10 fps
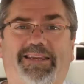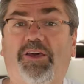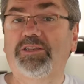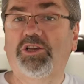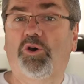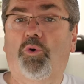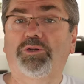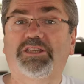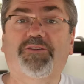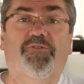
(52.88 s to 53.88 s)
Now this
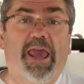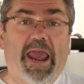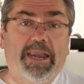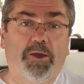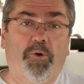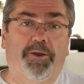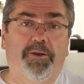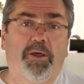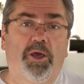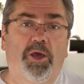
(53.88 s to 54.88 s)
course is for anyone
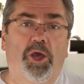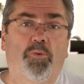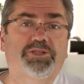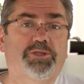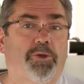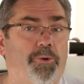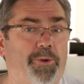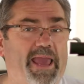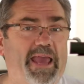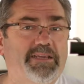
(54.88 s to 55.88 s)
who wants to
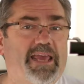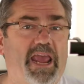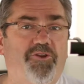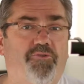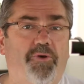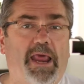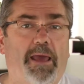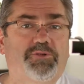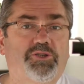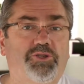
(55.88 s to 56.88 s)
create Android
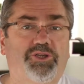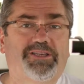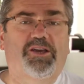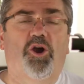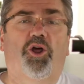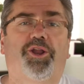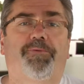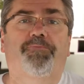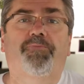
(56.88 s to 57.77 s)
apps using Kotlin.